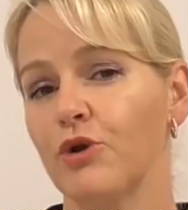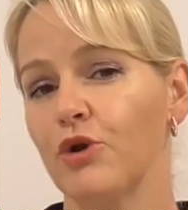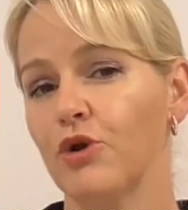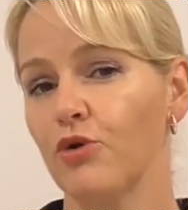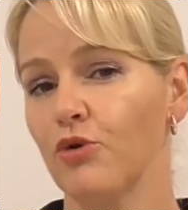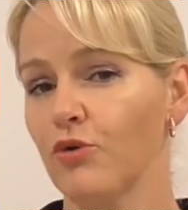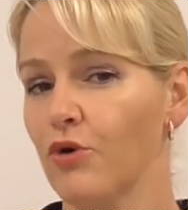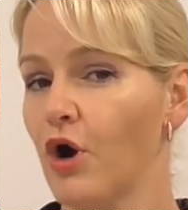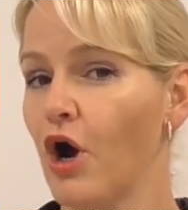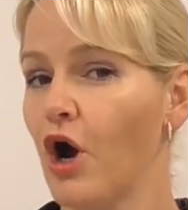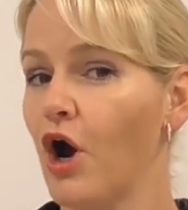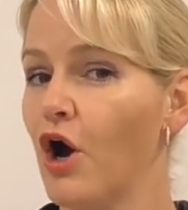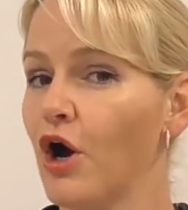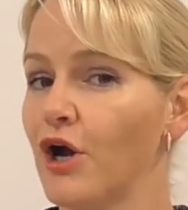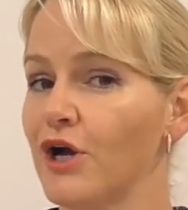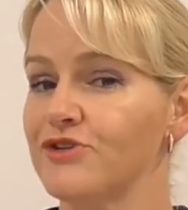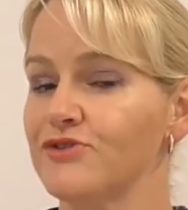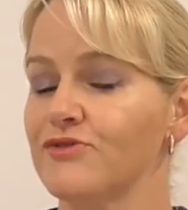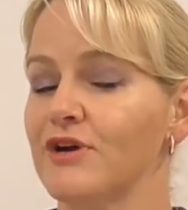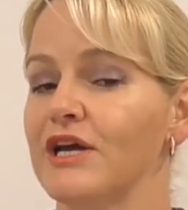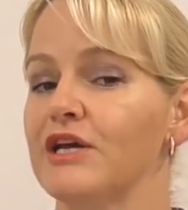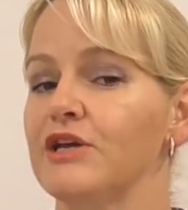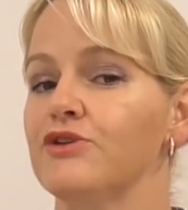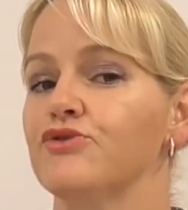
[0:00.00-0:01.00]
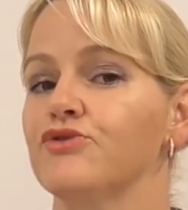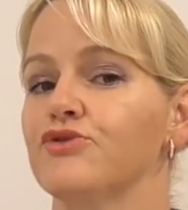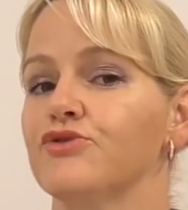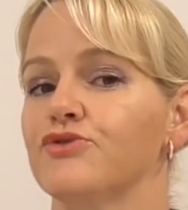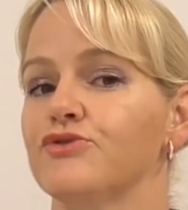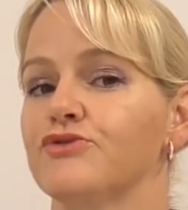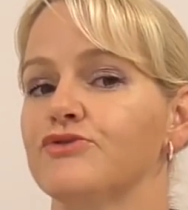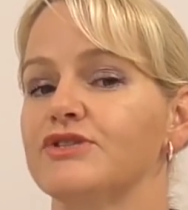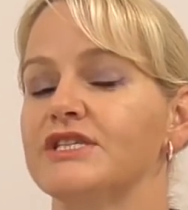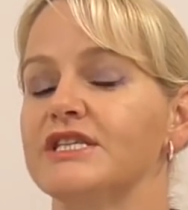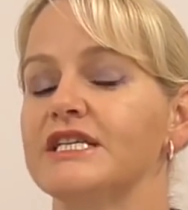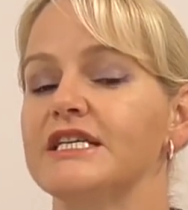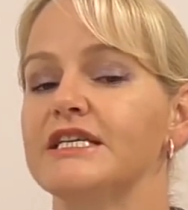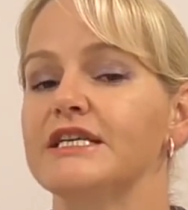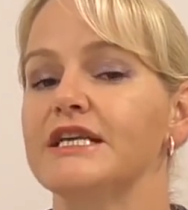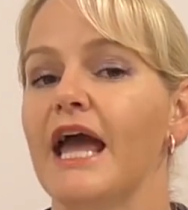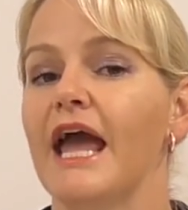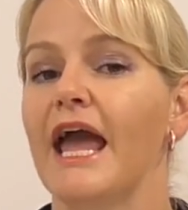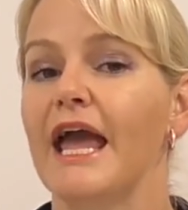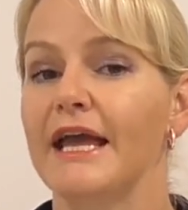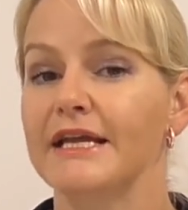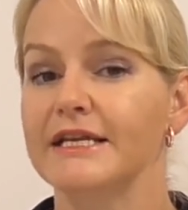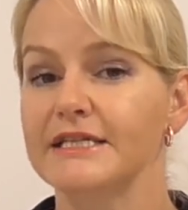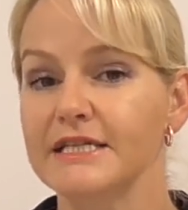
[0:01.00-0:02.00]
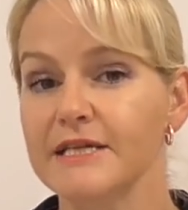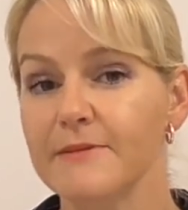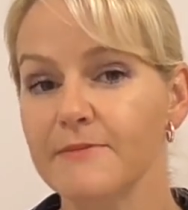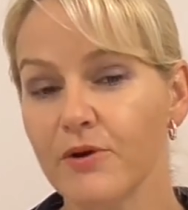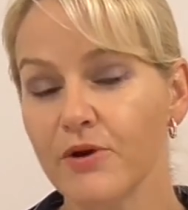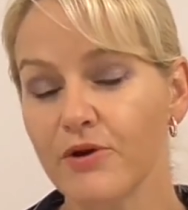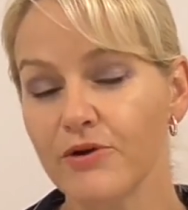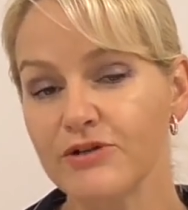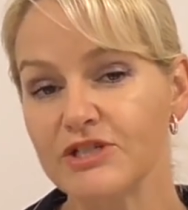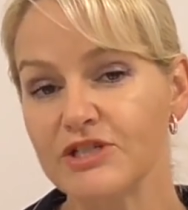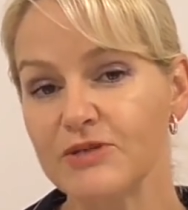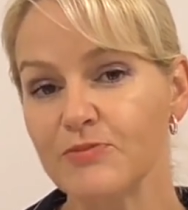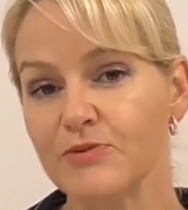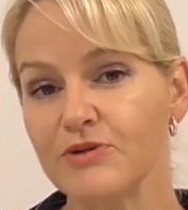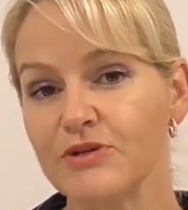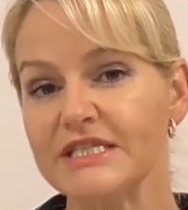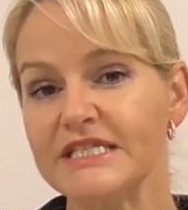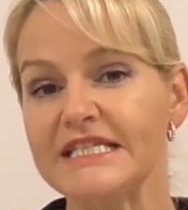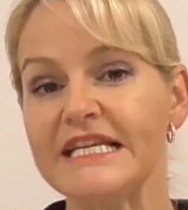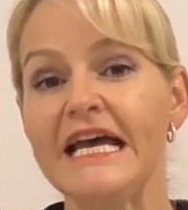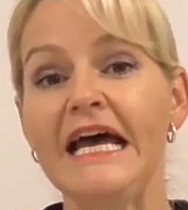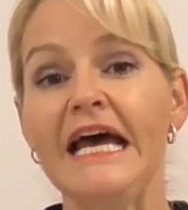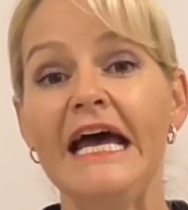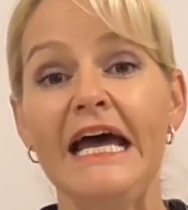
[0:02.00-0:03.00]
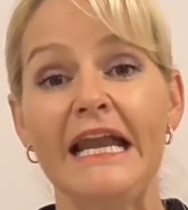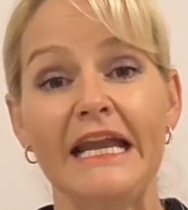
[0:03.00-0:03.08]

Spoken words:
chlorohydrate used in antiperspirants.